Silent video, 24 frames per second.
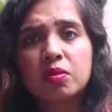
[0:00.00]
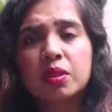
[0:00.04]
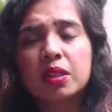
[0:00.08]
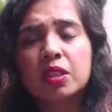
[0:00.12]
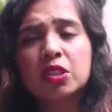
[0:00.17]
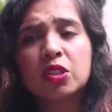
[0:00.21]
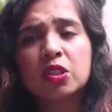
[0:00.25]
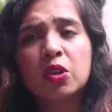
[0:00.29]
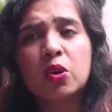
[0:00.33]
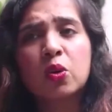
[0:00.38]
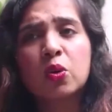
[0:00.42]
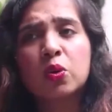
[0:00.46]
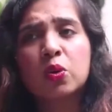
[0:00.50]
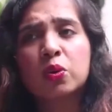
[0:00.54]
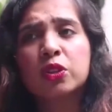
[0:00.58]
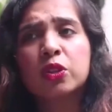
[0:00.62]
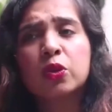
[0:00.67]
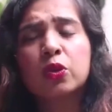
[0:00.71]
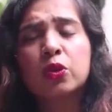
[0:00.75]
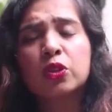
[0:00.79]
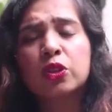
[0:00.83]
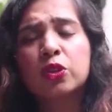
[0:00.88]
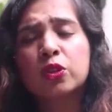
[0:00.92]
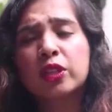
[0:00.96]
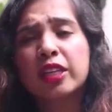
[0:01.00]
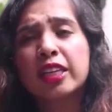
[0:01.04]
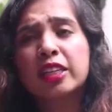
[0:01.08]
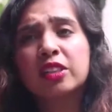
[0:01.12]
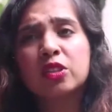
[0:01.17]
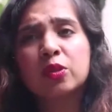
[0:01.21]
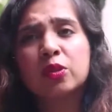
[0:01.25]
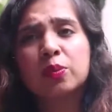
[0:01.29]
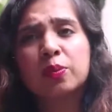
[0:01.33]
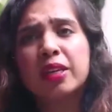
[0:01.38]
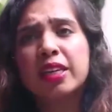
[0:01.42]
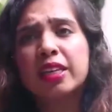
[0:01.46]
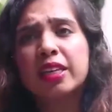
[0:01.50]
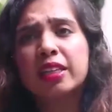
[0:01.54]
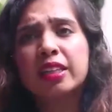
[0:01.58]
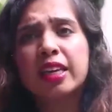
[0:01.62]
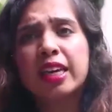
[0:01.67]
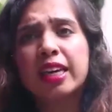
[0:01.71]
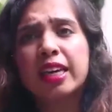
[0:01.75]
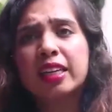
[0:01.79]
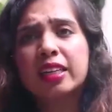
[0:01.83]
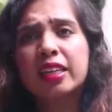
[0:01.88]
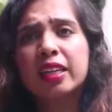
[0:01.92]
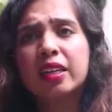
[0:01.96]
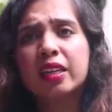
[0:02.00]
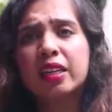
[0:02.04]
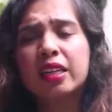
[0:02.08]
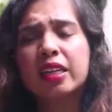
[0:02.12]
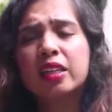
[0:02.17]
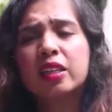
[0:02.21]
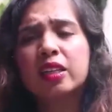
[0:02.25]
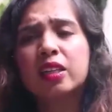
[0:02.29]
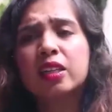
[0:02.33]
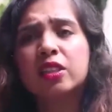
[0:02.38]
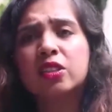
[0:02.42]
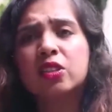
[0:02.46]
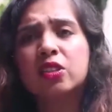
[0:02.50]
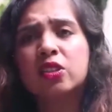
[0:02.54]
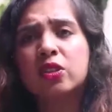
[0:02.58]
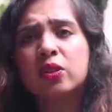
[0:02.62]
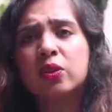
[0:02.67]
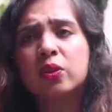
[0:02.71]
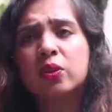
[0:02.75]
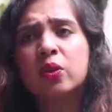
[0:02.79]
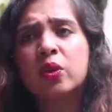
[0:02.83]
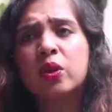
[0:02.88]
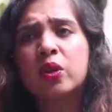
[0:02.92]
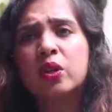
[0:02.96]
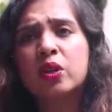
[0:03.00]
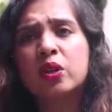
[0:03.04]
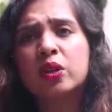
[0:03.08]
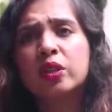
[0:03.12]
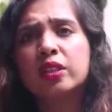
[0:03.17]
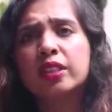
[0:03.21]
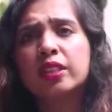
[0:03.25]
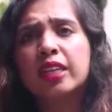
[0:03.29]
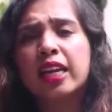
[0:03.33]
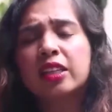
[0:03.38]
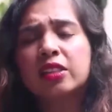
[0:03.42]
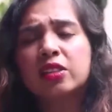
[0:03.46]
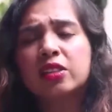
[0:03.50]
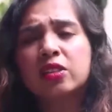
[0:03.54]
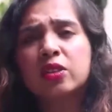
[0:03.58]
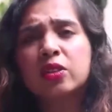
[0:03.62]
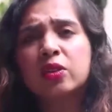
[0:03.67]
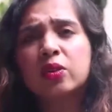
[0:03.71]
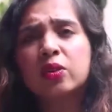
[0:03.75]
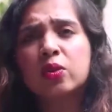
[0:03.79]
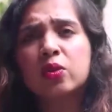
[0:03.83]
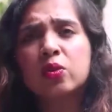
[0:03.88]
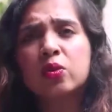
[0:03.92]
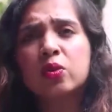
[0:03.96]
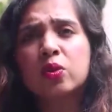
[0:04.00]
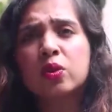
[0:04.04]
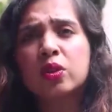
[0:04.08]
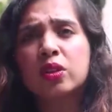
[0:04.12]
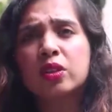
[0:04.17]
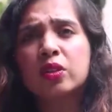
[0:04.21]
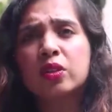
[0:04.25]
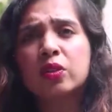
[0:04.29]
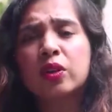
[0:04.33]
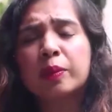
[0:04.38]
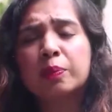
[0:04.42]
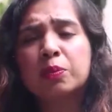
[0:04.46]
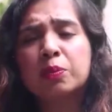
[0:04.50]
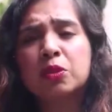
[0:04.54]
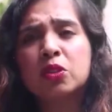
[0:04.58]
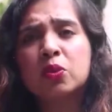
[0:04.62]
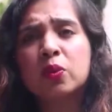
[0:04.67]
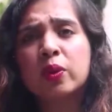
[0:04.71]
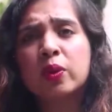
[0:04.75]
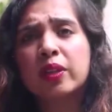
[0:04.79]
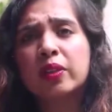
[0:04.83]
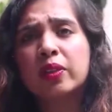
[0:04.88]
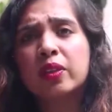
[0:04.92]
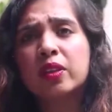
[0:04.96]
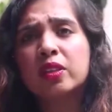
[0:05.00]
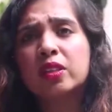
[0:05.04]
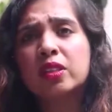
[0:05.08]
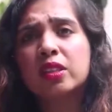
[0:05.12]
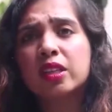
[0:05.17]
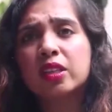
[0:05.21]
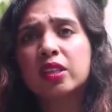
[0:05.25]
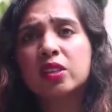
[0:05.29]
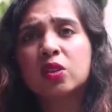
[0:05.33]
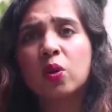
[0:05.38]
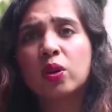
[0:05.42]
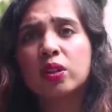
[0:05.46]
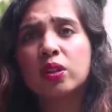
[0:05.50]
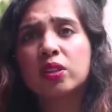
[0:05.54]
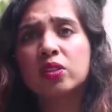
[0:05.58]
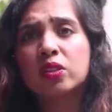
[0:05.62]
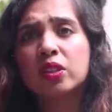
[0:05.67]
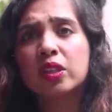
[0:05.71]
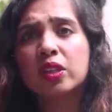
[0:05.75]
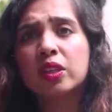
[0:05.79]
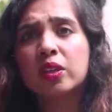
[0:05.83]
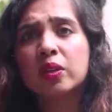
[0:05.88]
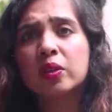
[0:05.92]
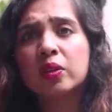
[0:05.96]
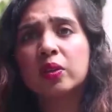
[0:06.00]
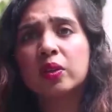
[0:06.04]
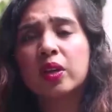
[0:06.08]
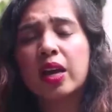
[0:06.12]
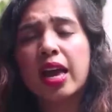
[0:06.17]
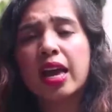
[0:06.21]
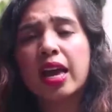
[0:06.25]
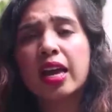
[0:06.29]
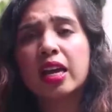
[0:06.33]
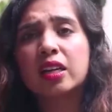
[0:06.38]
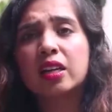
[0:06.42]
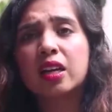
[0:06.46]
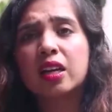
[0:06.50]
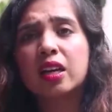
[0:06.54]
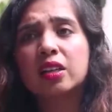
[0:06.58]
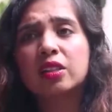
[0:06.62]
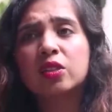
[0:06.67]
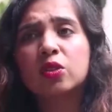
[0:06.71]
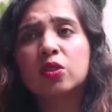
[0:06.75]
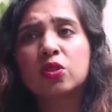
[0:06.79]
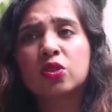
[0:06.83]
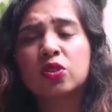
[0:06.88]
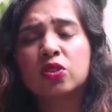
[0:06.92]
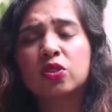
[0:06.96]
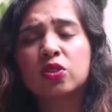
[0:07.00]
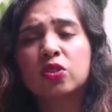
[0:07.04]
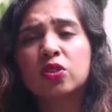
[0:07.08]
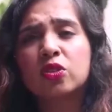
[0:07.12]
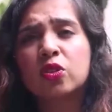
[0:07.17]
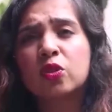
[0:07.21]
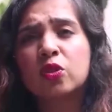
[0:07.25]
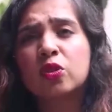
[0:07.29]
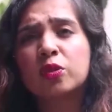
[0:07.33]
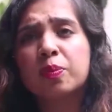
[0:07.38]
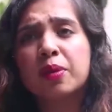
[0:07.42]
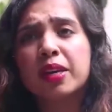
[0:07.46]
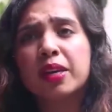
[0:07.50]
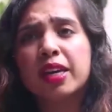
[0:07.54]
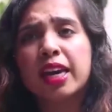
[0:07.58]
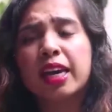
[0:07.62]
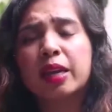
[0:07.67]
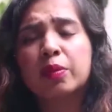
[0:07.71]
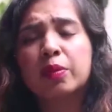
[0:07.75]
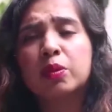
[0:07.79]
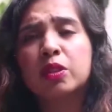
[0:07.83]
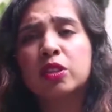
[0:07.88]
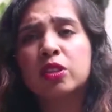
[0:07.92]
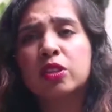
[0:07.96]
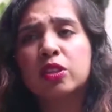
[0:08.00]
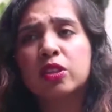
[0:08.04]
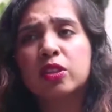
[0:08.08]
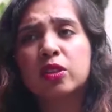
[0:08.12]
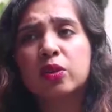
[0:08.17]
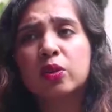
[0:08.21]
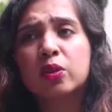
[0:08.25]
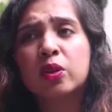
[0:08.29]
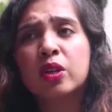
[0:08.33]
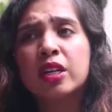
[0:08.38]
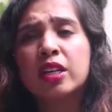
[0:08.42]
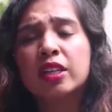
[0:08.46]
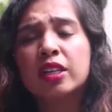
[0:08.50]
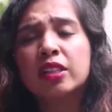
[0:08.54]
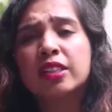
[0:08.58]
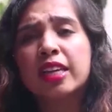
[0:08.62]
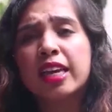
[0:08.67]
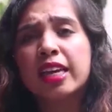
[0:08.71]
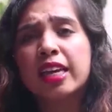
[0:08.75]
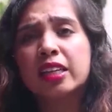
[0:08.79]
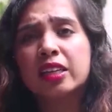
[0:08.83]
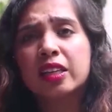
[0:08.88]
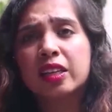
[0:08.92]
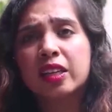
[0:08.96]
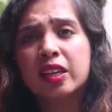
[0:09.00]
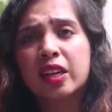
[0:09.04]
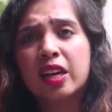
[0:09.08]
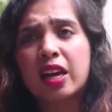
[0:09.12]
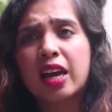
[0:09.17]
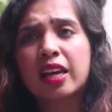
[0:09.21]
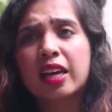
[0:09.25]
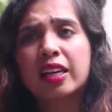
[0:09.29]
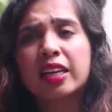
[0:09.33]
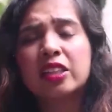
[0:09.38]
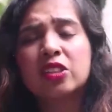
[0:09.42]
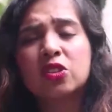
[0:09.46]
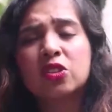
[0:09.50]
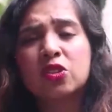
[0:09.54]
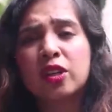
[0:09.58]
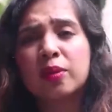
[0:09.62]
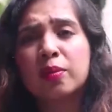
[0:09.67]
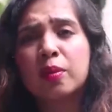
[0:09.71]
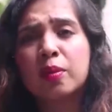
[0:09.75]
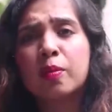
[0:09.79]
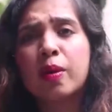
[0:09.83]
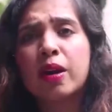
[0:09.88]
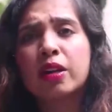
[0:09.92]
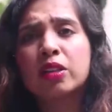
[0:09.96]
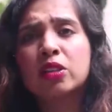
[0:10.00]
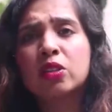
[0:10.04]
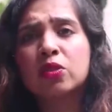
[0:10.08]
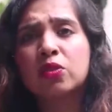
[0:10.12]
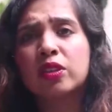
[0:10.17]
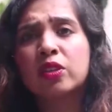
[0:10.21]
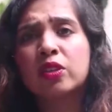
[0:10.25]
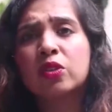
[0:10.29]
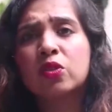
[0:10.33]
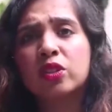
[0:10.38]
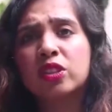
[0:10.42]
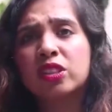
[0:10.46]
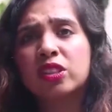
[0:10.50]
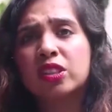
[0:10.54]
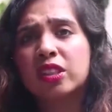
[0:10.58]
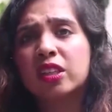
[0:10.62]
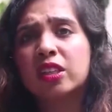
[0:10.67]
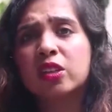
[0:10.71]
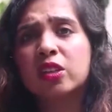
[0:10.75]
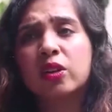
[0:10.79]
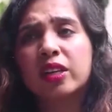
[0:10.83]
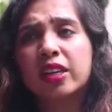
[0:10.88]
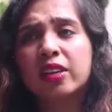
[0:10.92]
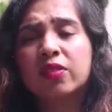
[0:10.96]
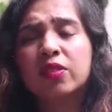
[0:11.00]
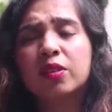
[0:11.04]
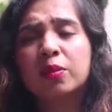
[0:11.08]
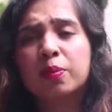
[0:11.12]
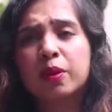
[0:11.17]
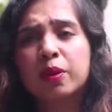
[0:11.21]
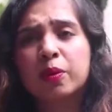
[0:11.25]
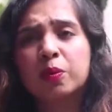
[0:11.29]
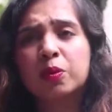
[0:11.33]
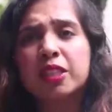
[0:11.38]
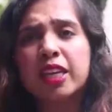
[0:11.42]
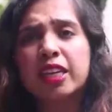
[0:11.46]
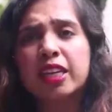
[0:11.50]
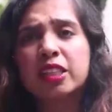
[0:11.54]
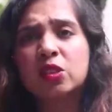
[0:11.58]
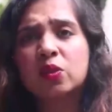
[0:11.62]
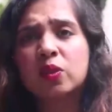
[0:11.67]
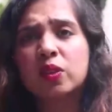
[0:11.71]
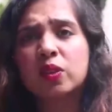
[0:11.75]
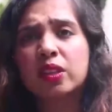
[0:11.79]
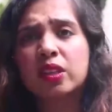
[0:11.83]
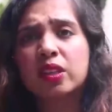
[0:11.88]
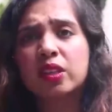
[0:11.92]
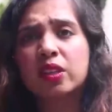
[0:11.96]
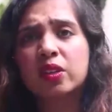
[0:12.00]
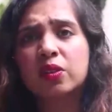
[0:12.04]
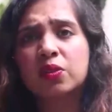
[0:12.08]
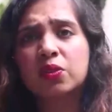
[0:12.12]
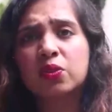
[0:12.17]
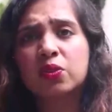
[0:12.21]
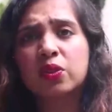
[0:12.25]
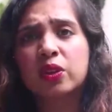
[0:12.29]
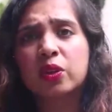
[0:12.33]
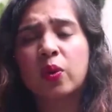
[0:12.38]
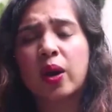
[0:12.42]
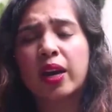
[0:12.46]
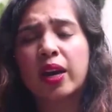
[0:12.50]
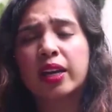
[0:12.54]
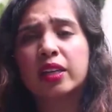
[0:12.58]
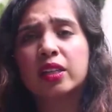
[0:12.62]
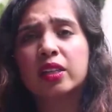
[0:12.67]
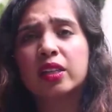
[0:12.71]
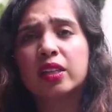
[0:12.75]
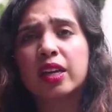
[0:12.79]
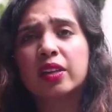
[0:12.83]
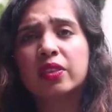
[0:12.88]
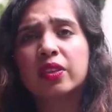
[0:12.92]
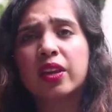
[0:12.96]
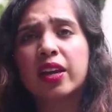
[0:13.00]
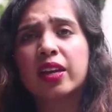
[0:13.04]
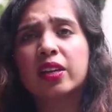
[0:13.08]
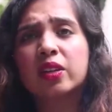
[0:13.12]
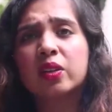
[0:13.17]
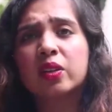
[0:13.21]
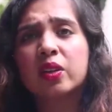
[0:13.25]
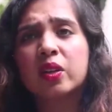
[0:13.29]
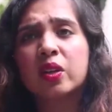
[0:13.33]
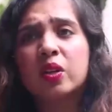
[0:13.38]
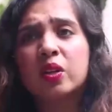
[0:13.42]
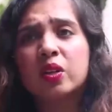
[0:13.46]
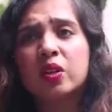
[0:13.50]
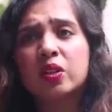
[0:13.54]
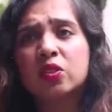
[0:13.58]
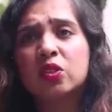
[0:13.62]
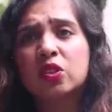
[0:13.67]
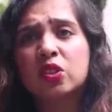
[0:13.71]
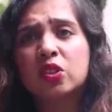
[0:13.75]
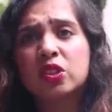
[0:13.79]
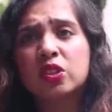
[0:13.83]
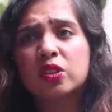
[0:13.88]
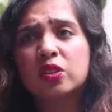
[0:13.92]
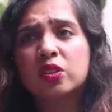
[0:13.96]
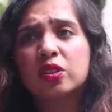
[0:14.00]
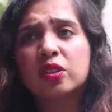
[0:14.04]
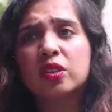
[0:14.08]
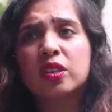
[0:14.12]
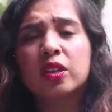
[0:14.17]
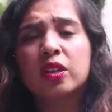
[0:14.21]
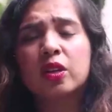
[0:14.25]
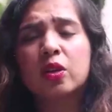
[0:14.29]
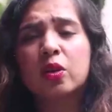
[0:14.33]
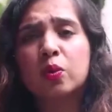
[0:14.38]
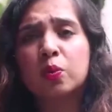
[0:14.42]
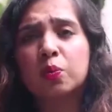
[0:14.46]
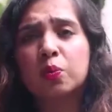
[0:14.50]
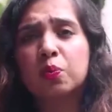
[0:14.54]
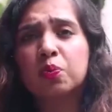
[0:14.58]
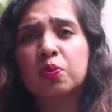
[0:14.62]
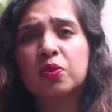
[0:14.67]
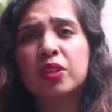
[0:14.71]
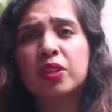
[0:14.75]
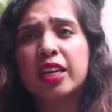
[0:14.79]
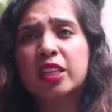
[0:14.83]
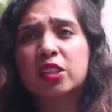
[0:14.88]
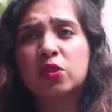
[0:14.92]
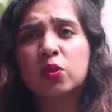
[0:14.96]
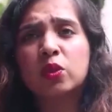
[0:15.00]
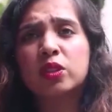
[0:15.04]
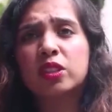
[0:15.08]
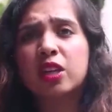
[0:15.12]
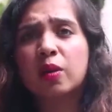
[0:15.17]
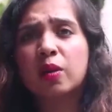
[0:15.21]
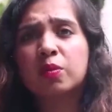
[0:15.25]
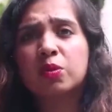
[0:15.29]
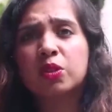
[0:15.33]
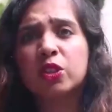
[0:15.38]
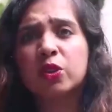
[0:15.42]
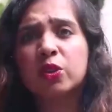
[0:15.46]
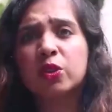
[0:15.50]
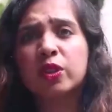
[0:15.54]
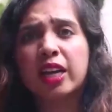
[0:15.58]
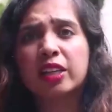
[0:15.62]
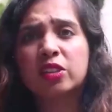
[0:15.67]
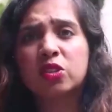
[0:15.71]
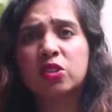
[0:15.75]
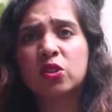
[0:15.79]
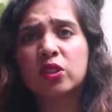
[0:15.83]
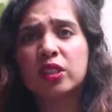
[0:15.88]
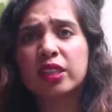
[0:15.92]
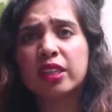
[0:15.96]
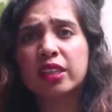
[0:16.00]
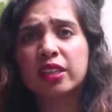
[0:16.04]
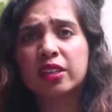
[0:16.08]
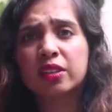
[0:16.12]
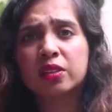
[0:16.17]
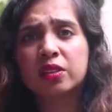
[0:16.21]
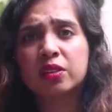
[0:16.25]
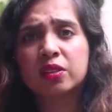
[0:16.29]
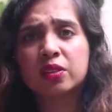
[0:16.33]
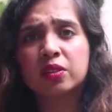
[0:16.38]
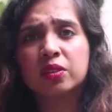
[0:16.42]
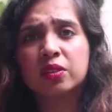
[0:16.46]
So you need to be keen and eager to get to grips with this technology, and you should be able to take an extreme amount of interest in it, even be obsessed with it if required, and then just, things would come to you naturally.